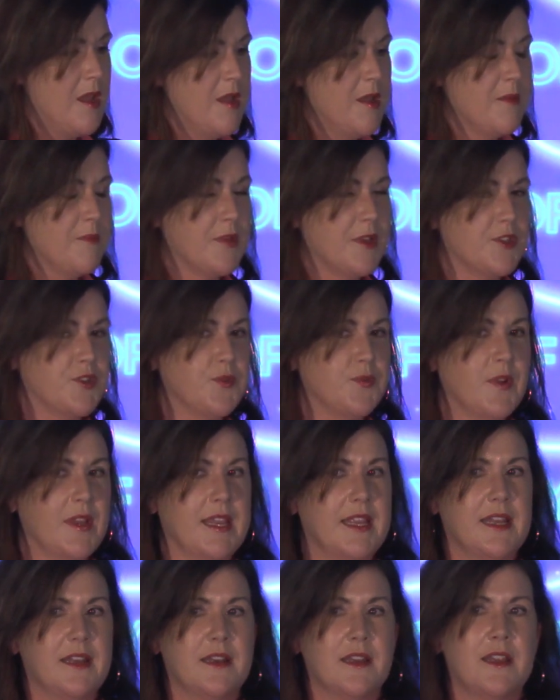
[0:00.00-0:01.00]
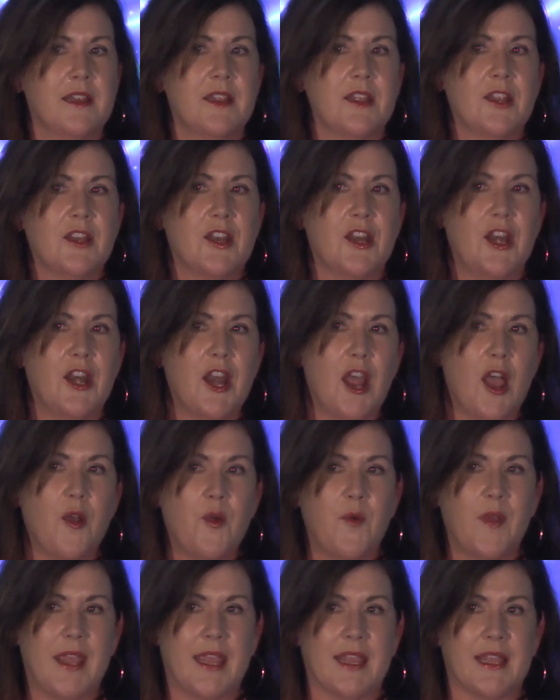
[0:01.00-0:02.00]
between
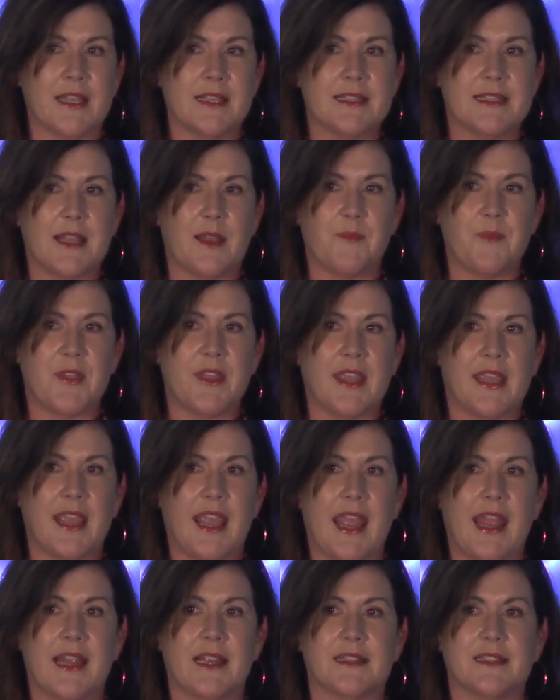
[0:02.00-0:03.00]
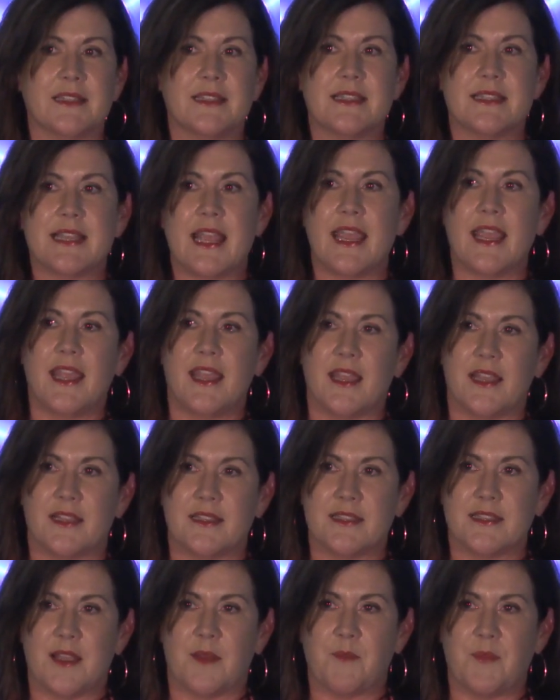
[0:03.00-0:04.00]
knowing something and saying
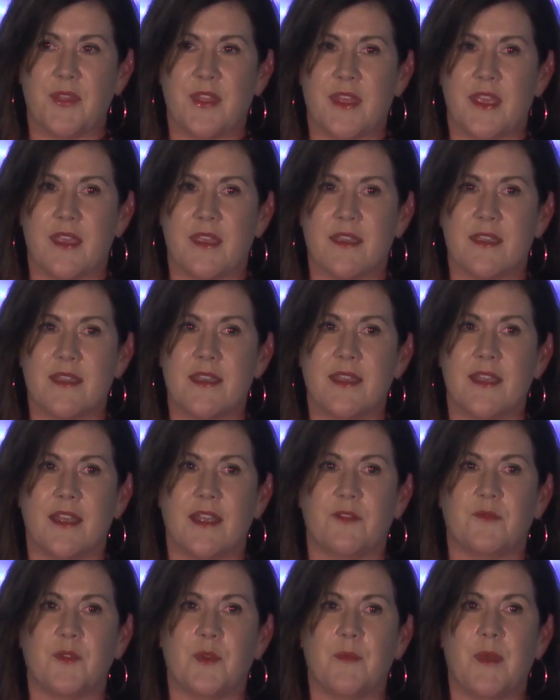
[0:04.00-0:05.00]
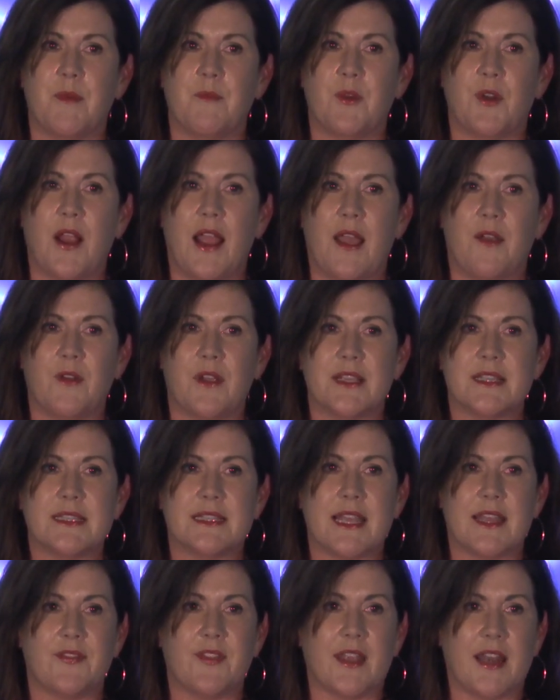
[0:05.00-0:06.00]
something. And remember how I
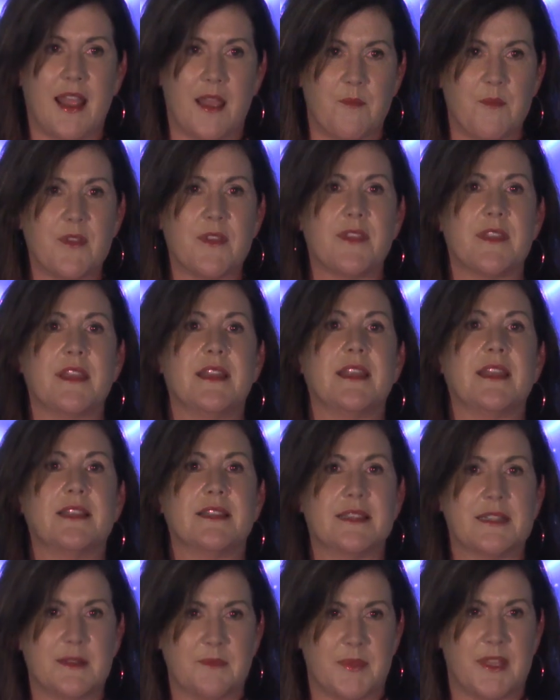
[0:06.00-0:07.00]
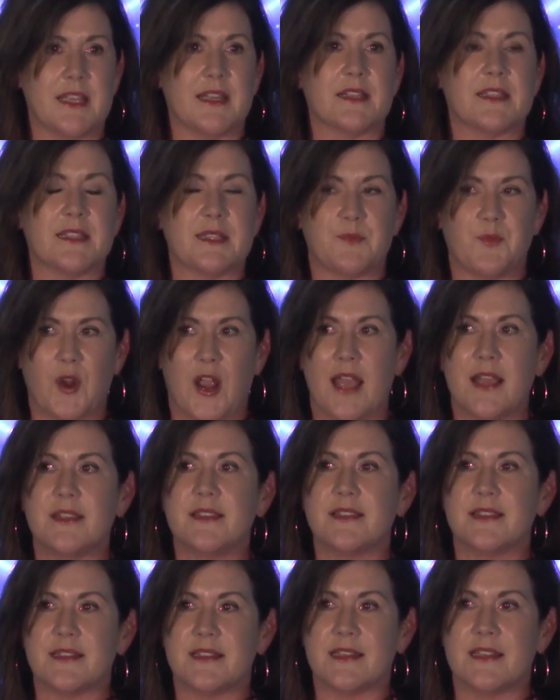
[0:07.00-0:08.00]
said that empathy needs to be
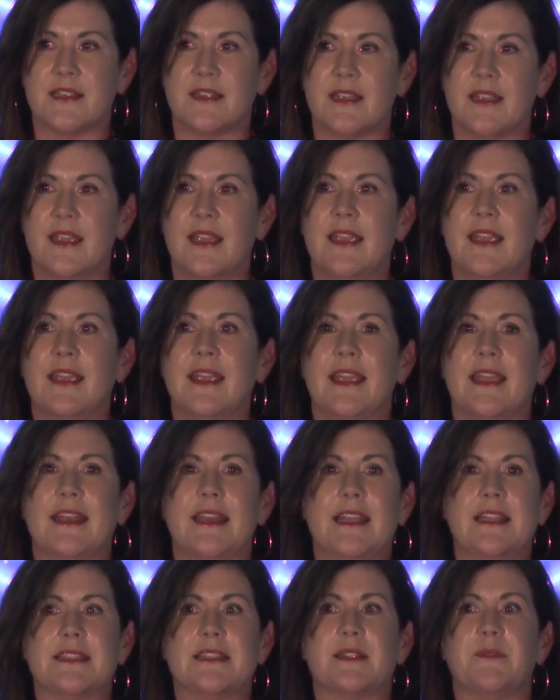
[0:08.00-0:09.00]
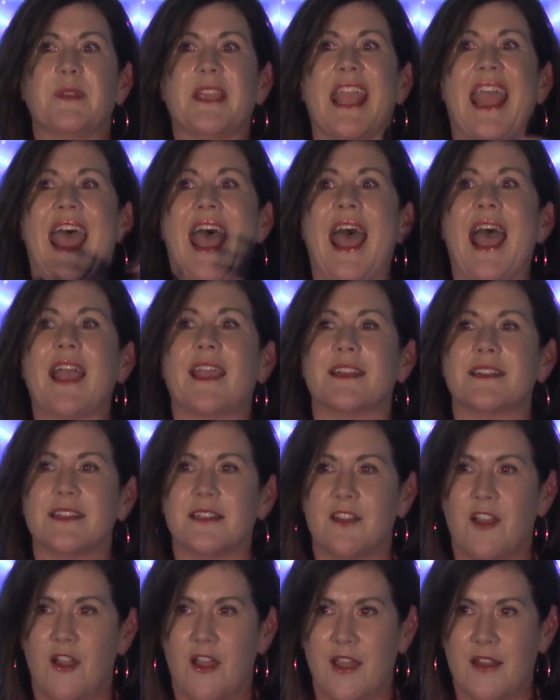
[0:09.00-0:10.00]
expressed? It needs to be
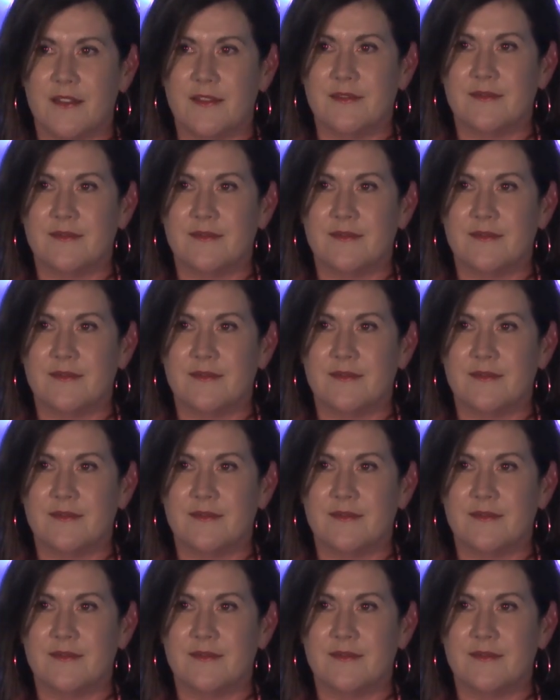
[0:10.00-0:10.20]
acted on?